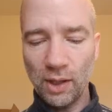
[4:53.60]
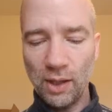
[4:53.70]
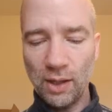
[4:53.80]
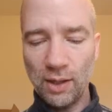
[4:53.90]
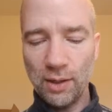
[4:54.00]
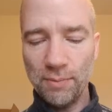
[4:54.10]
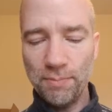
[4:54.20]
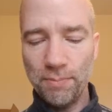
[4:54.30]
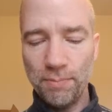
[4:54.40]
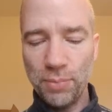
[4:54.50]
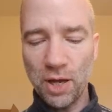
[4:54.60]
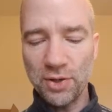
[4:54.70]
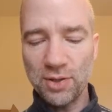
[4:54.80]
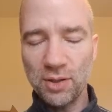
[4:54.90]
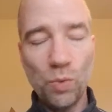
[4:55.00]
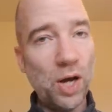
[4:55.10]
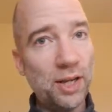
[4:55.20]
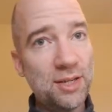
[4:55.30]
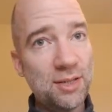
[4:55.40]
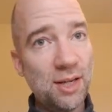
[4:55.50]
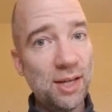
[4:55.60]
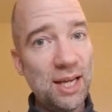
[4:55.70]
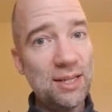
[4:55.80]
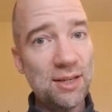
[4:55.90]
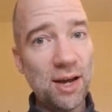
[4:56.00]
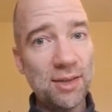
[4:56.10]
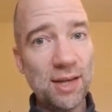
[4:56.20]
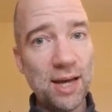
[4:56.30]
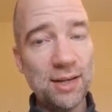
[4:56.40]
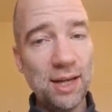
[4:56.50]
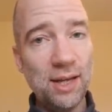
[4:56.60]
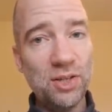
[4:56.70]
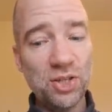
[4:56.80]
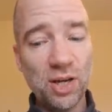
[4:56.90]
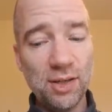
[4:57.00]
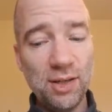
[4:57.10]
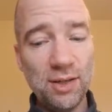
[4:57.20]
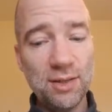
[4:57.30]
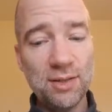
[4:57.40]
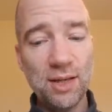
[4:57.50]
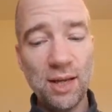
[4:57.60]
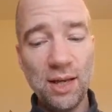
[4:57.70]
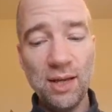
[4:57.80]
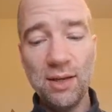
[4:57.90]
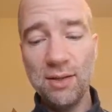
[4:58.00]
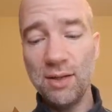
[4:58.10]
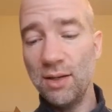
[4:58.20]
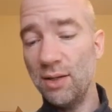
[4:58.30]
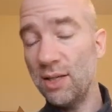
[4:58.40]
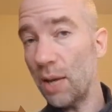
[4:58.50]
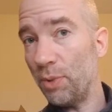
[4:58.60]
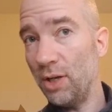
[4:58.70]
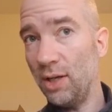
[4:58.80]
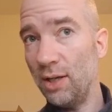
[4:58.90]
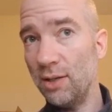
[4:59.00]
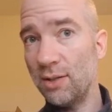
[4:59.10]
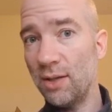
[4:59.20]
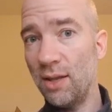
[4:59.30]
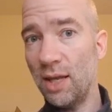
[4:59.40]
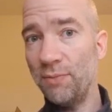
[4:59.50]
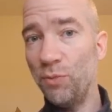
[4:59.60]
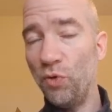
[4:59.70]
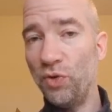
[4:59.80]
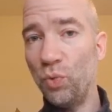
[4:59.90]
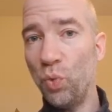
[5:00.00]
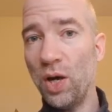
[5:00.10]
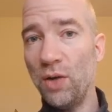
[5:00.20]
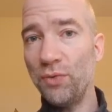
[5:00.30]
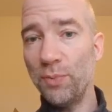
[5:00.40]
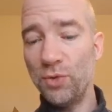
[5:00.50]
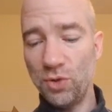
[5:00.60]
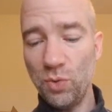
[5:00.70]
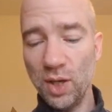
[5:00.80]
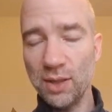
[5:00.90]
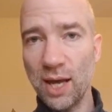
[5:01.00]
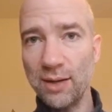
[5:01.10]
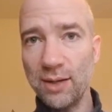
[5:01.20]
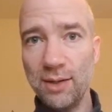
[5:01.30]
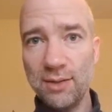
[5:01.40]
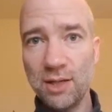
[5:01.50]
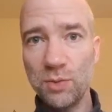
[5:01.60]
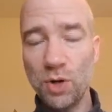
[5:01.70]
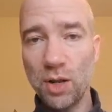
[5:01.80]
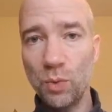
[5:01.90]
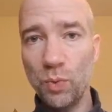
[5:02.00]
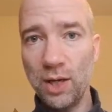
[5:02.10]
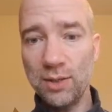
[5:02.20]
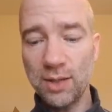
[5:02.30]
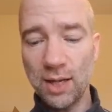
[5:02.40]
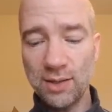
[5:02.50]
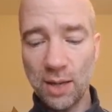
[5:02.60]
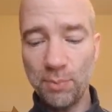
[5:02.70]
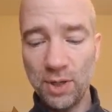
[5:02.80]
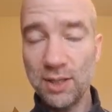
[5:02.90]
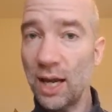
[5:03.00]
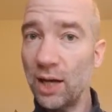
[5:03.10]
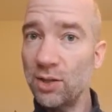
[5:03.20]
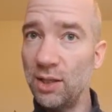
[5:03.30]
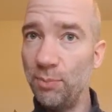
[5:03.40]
But while it still is like that in Chinese, in Japanese, they've moved away from doing that. And this is one of the ways that Japanese actually